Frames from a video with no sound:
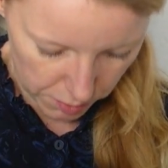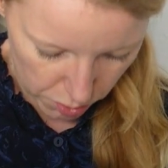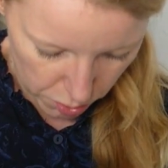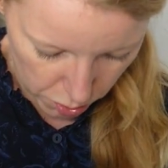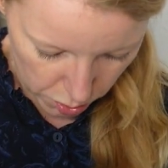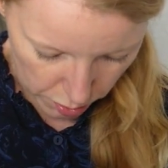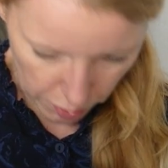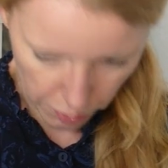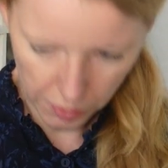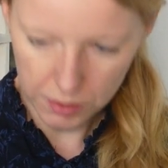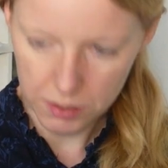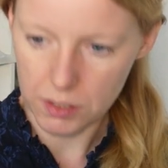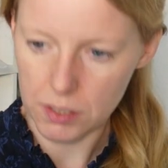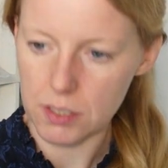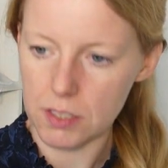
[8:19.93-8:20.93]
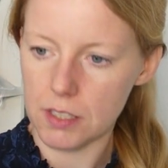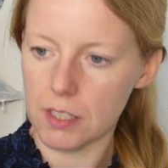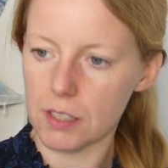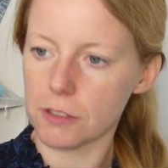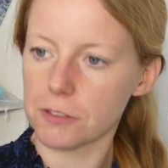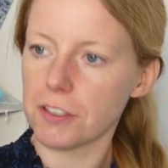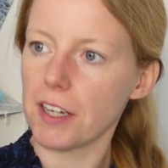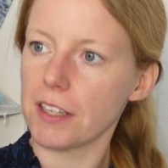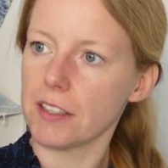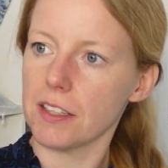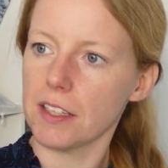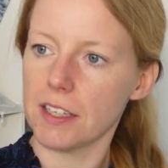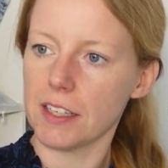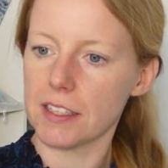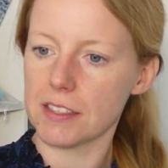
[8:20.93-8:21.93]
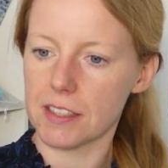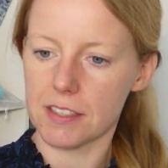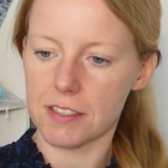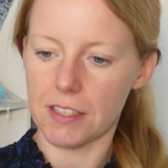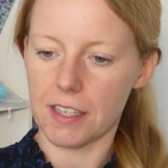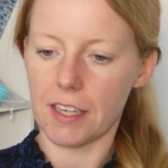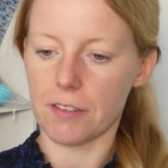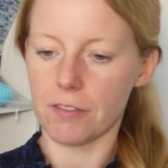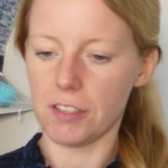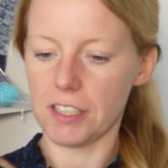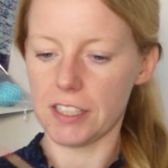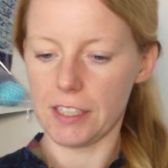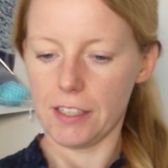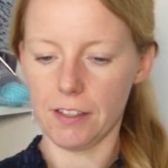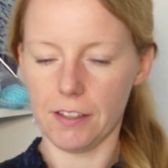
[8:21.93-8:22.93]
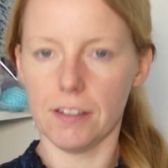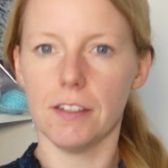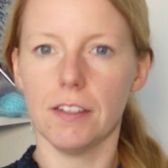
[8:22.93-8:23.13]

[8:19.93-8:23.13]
So this is still fun, as I say every day.